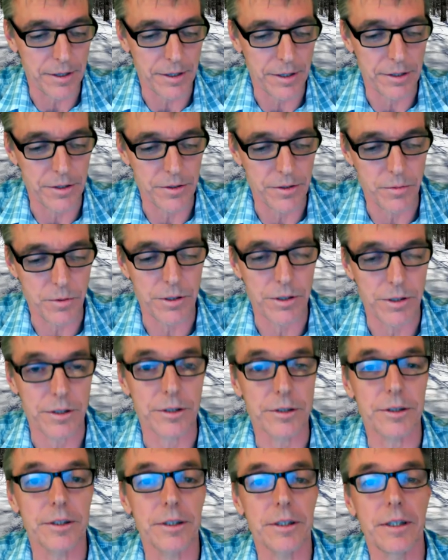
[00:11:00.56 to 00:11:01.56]
make things
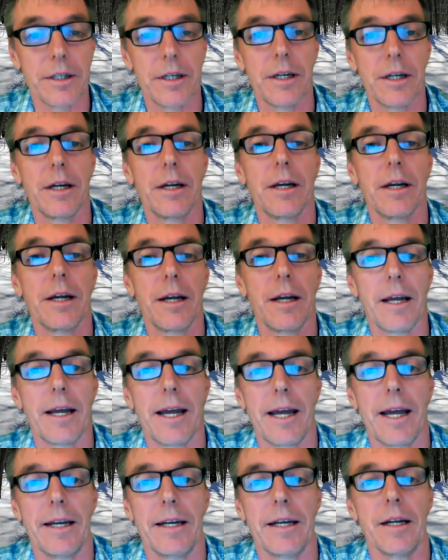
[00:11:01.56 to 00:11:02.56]
worse.
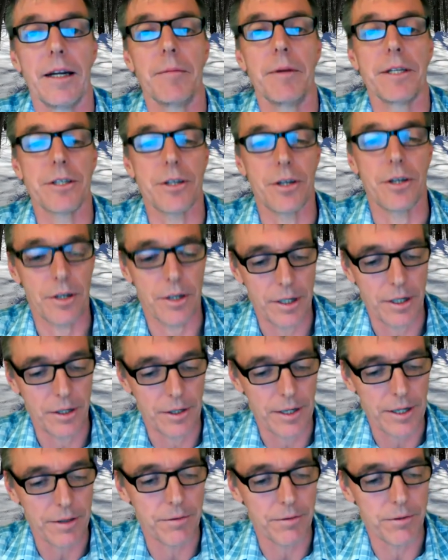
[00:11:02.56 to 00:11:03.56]
And, um, and so you,
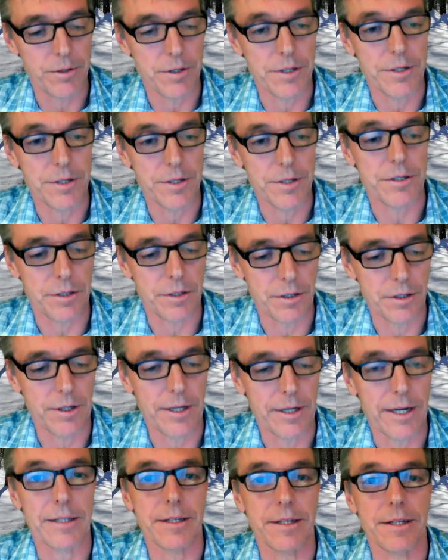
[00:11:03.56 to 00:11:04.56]
you get through this,
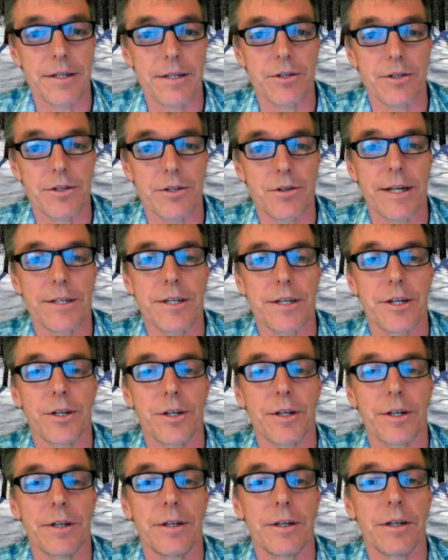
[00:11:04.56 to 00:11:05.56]
you get into this
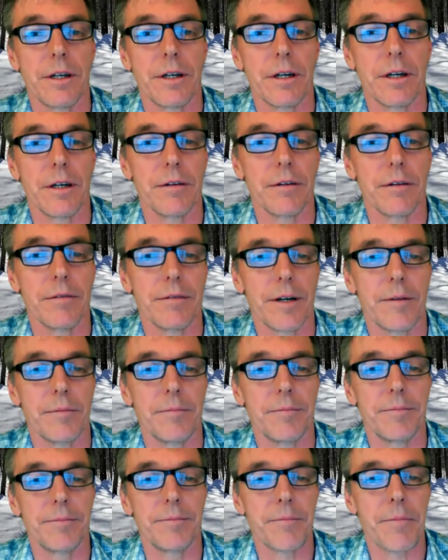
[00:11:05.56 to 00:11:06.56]
transition of,
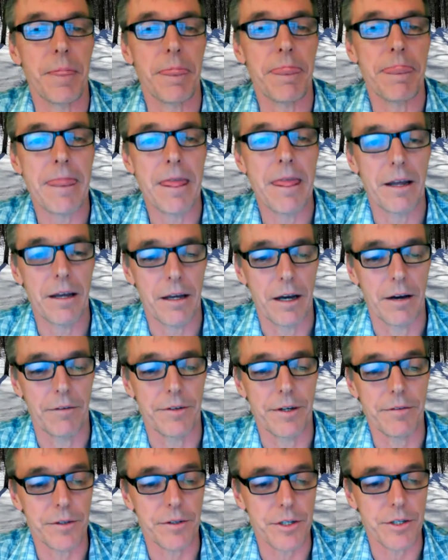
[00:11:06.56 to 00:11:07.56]
um,
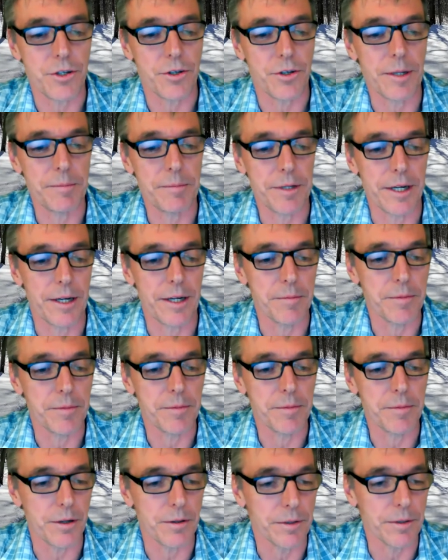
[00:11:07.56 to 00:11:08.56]
of different stream
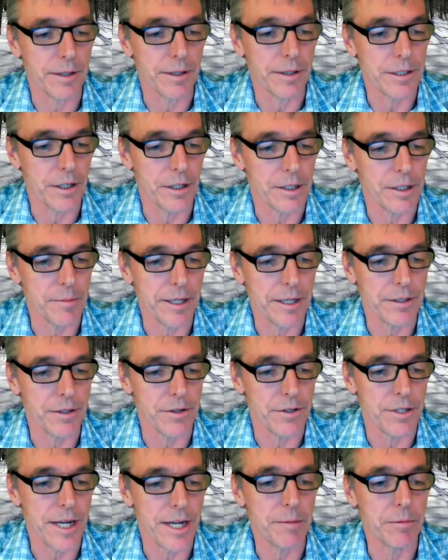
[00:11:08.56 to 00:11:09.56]
types. So, you know, I talked about
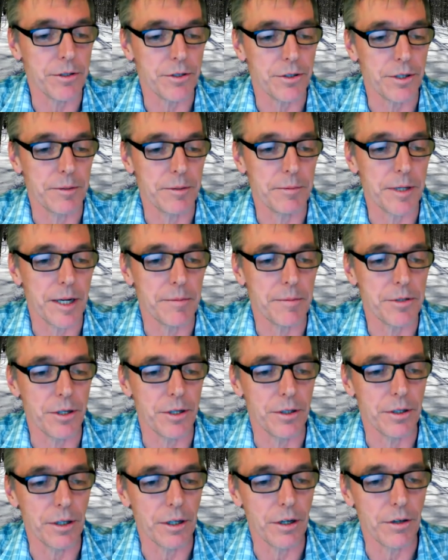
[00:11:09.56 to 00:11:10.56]
those stable stream types.
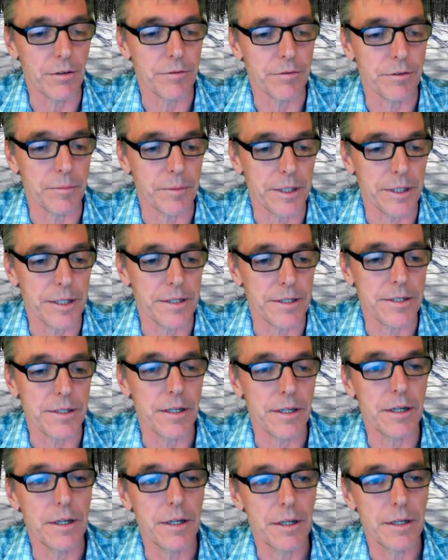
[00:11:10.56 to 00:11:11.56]
So you can go from
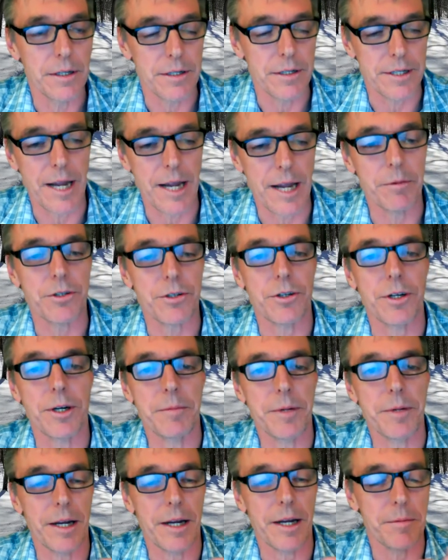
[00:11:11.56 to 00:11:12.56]
these stable
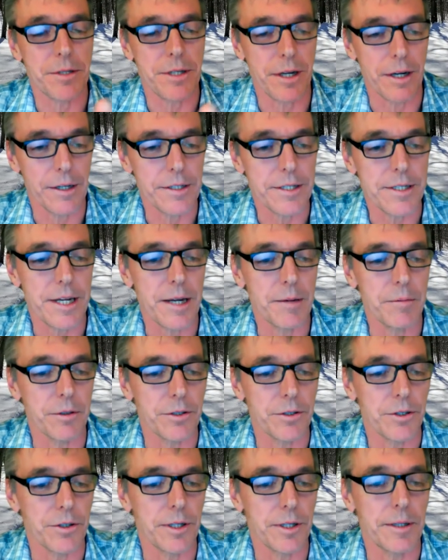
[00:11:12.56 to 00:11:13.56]
stream types to
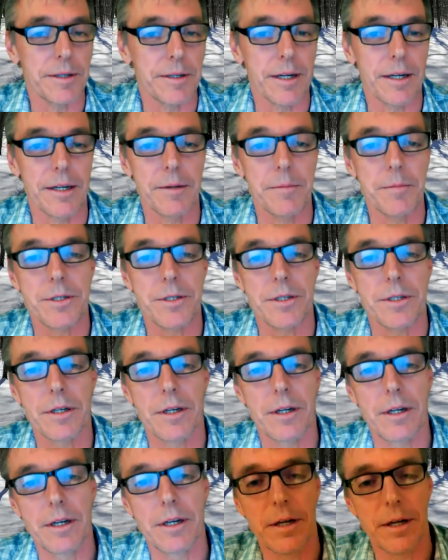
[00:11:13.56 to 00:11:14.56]
unstable stream types.